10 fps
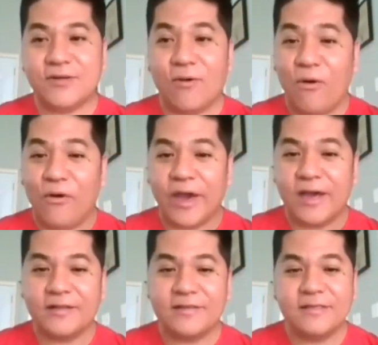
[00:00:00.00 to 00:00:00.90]

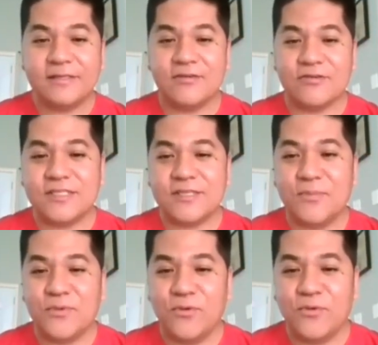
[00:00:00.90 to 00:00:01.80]
oil, your
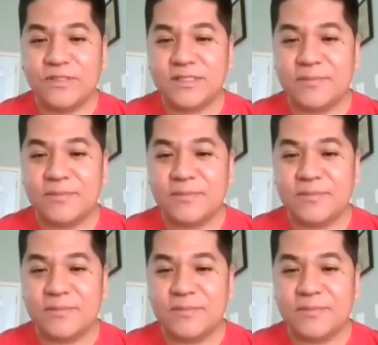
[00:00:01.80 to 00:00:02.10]
sebum